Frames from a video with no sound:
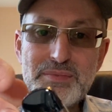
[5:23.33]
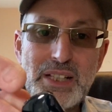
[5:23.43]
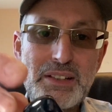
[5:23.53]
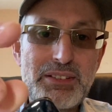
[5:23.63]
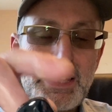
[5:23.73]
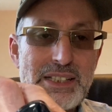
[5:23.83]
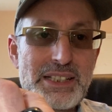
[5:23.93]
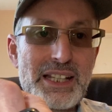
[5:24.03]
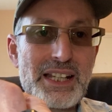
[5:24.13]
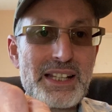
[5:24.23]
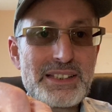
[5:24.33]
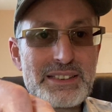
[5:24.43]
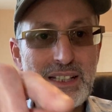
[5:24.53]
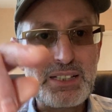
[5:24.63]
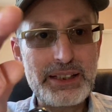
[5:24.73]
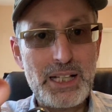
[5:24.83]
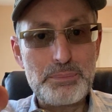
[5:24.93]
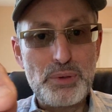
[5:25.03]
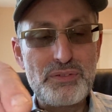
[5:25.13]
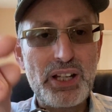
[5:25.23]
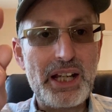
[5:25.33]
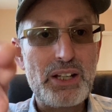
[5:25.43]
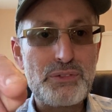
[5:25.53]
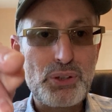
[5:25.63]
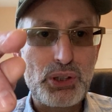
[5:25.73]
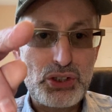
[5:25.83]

Now this is a type of airflow